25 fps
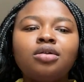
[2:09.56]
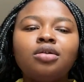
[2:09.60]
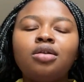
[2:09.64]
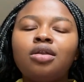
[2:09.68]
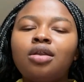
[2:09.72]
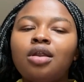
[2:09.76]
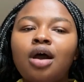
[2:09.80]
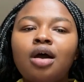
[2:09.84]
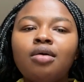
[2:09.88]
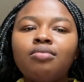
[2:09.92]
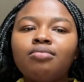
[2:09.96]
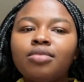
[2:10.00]

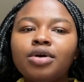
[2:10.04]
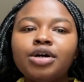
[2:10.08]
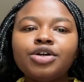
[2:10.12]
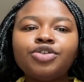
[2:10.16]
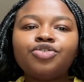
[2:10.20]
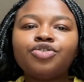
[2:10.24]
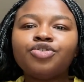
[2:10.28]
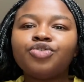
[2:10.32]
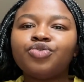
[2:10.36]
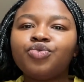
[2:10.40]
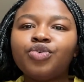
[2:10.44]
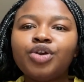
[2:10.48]
Not
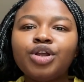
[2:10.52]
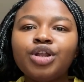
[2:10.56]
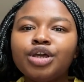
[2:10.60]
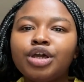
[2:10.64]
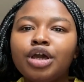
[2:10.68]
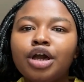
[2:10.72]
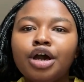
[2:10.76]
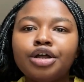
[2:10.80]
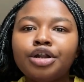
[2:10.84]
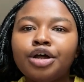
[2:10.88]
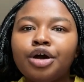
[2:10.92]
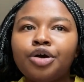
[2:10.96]
much has really
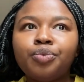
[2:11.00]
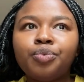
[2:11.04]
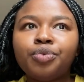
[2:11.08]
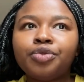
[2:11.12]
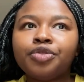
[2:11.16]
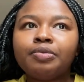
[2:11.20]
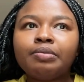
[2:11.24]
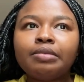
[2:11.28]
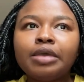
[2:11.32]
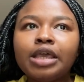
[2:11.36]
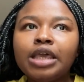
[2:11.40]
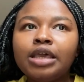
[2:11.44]
gone on
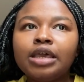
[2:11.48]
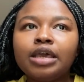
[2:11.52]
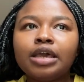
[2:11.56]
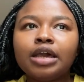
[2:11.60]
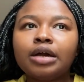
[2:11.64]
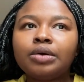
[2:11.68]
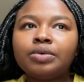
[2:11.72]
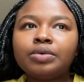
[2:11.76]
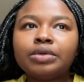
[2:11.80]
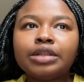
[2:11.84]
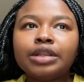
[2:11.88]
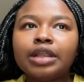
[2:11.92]
with me,
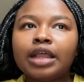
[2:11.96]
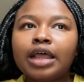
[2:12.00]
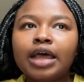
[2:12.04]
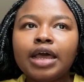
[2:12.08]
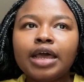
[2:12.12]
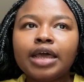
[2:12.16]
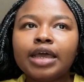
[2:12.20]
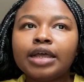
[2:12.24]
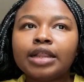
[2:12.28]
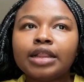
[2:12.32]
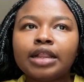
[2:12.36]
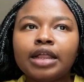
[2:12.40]
I won't
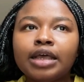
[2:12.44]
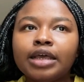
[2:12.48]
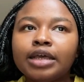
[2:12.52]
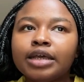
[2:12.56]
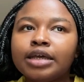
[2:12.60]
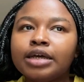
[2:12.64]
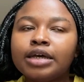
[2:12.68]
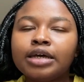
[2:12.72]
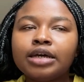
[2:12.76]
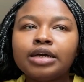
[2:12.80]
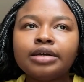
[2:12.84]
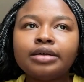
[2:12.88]
lie.
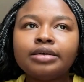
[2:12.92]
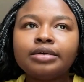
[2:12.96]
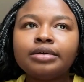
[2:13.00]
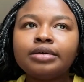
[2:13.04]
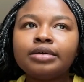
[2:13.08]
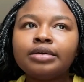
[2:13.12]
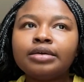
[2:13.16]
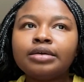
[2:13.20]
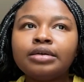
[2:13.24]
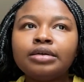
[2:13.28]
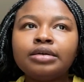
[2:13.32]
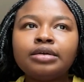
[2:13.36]
Like,
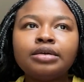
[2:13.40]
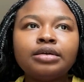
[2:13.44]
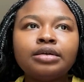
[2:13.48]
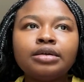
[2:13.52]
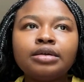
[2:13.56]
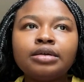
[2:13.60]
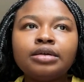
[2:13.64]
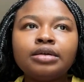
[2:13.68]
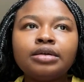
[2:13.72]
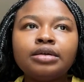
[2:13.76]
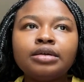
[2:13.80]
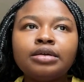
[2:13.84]

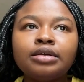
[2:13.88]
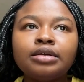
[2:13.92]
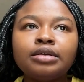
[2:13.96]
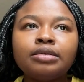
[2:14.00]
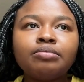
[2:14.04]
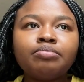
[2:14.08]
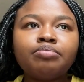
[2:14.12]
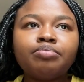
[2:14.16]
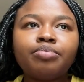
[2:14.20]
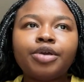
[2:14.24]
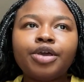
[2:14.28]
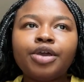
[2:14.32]

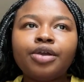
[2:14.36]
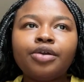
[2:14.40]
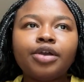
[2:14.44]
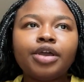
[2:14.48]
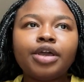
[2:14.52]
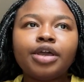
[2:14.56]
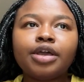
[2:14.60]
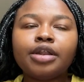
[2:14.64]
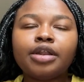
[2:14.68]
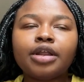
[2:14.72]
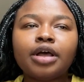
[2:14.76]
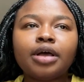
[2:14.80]

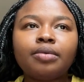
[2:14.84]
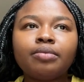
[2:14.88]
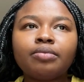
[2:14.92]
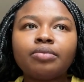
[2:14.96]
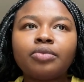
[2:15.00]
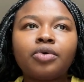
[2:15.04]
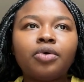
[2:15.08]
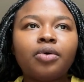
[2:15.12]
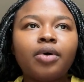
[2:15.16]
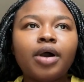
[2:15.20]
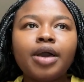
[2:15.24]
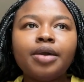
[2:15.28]
period.
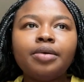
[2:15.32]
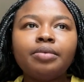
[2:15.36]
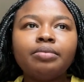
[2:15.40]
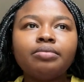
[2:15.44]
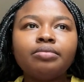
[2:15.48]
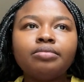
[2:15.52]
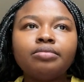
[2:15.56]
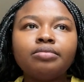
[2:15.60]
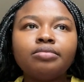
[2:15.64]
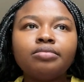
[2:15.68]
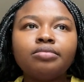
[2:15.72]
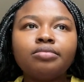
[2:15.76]
I'm quite
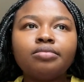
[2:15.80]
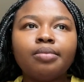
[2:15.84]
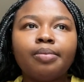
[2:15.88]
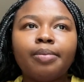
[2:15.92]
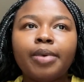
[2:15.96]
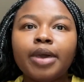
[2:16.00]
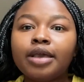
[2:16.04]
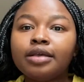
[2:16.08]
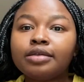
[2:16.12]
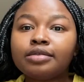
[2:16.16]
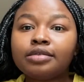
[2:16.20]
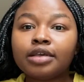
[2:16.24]

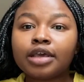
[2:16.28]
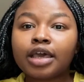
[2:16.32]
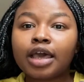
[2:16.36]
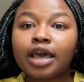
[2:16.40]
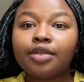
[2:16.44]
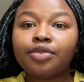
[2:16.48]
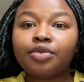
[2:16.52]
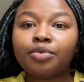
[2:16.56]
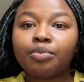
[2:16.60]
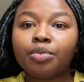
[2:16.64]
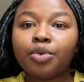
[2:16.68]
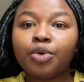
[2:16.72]
basic
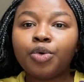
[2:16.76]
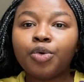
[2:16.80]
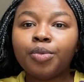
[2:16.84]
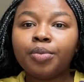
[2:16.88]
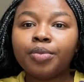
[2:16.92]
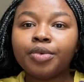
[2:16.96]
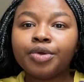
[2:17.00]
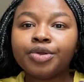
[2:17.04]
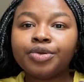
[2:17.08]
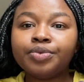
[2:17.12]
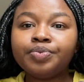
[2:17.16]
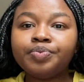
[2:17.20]
at the
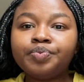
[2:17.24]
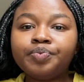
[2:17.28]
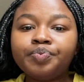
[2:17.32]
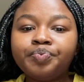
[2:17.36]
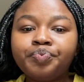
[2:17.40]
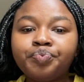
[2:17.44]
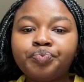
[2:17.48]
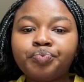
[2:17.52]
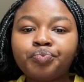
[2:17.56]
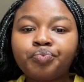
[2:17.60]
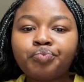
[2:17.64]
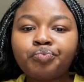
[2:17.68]
moment.
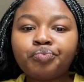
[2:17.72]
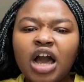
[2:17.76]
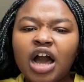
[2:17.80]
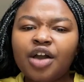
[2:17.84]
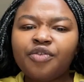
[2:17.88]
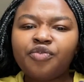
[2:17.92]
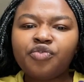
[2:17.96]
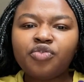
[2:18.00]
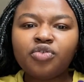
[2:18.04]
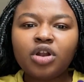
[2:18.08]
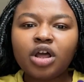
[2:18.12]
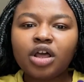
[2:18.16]

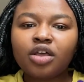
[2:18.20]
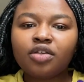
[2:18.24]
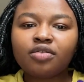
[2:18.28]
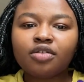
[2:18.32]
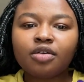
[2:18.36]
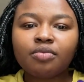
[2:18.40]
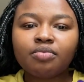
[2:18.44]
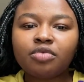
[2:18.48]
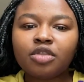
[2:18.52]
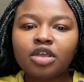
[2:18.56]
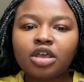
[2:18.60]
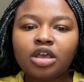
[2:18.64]
I feel like
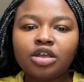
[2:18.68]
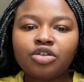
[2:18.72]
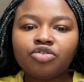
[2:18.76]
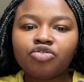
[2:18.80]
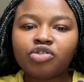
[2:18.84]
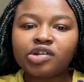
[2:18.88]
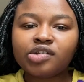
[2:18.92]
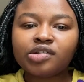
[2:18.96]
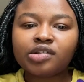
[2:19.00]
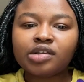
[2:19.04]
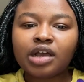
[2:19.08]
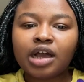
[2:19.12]
something
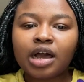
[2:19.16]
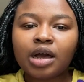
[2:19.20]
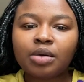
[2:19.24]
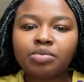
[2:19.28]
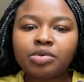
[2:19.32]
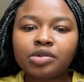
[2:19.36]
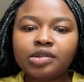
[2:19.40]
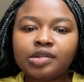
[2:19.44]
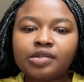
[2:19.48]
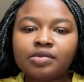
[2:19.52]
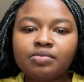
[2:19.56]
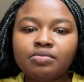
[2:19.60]
interesting
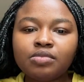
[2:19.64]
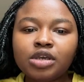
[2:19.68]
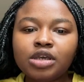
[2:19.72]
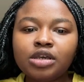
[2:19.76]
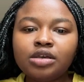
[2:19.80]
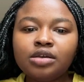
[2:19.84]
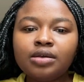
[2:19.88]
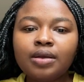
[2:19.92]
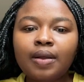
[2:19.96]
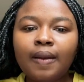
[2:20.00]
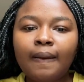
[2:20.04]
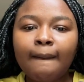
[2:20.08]
happened to
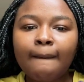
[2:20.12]
me.